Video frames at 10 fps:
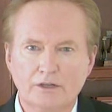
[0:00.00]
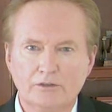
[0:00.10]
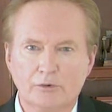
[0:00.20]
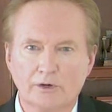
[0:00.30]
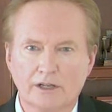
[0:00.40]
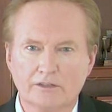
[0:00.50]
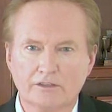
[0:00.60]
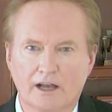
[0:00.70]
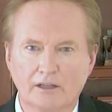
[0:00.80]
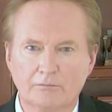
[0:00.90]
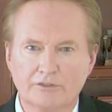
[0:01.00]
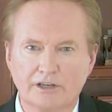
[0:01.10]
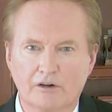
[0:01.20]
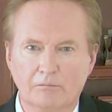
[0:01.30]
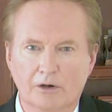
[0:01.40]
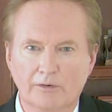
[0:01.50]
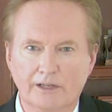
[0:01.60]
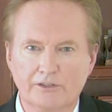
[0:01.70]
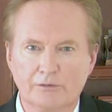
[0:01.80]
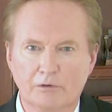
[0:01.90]
during a solemn ceremony
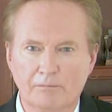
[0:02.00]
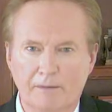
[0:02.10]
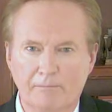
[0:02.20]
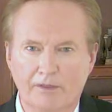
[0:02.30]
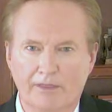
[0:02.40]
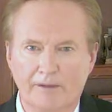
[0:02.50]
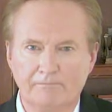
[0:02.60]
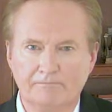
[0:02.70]
to remember them.